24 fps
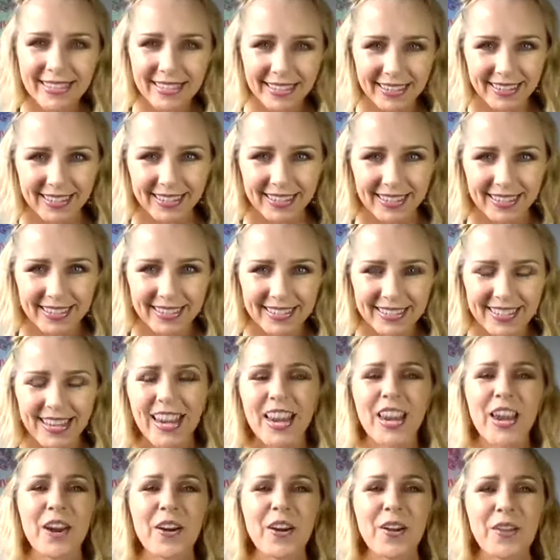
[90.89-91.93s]
is
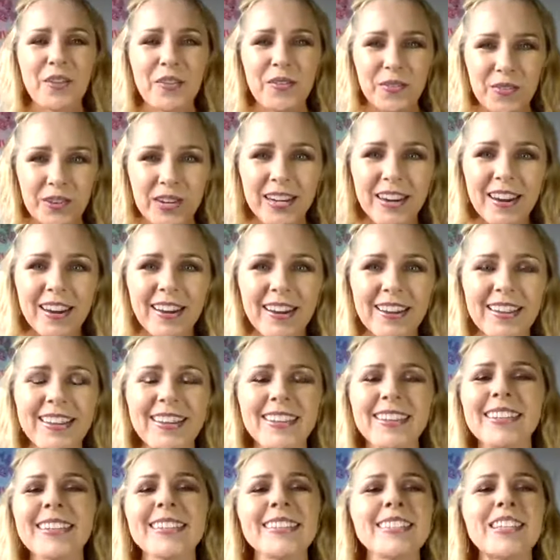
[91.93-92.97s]

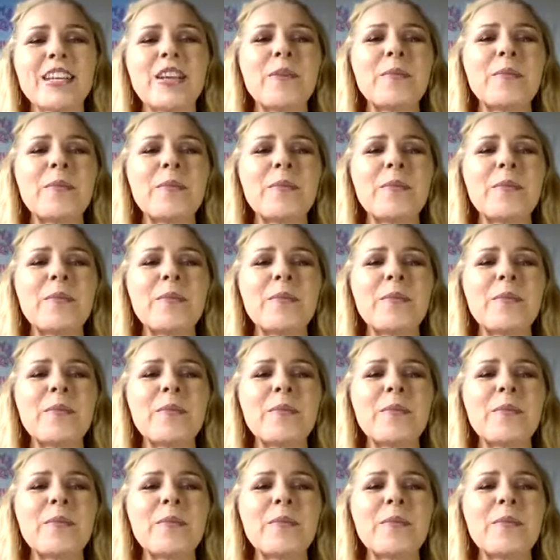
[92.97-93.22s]
Rihanna's